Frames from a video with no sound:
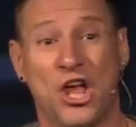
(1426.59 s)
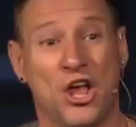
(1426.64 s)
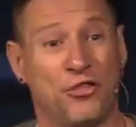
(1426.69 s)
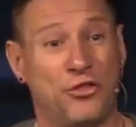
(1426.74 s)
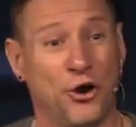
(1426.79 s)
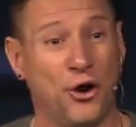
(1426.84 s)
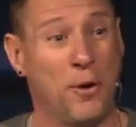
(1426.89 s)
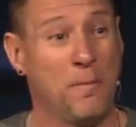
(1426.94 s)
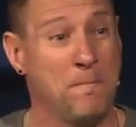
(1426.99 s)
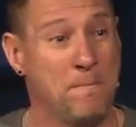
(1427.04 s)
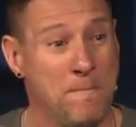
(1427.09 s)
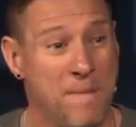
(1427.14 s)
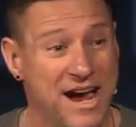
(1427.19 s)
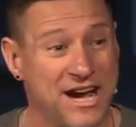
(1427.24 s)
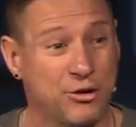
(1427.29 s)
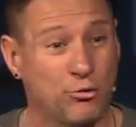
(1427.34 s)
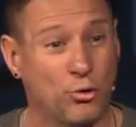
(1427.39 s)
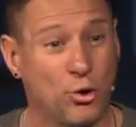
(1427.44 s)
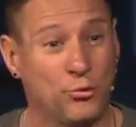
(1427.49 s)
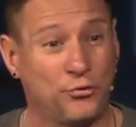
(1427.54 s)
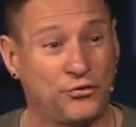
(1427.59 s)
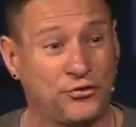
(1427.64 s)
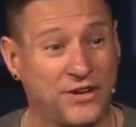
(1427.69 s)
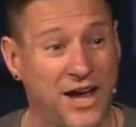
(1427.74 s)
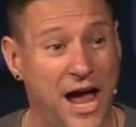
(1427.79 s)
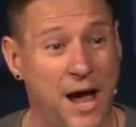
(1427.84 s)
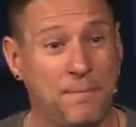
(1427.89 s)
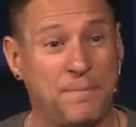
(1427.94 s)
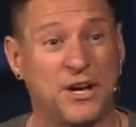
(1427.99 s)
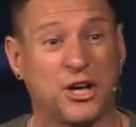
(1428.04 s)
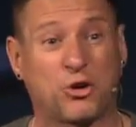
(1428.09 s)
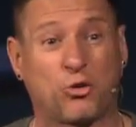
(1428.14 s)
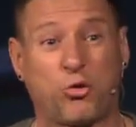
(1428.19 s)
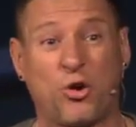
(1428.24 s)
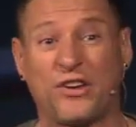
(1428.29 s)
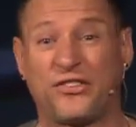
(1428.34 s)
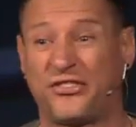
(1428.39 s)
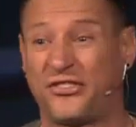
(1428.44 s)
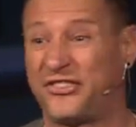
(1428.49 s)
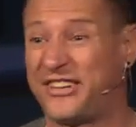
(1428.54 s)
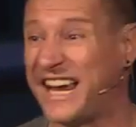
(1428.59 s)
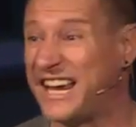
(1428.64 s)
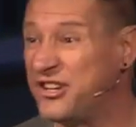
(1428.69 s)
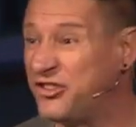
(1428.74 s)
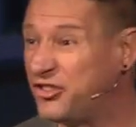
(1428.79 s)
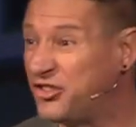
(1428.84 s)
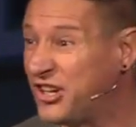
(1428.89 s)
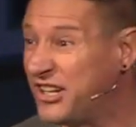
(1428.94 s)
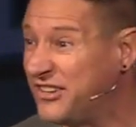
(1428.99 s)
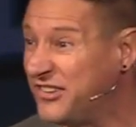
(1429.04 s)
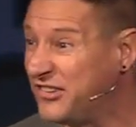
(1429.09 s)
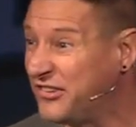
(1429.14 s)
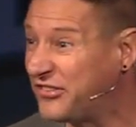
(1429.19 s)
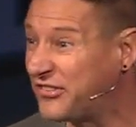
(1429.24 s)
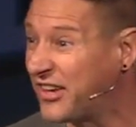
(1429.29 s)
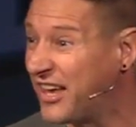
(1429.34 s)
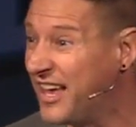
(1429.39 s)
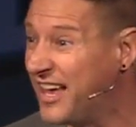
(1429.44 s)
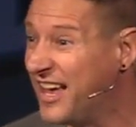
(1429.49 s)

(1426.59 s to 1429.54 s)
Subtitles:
There are microscopic crustaceans.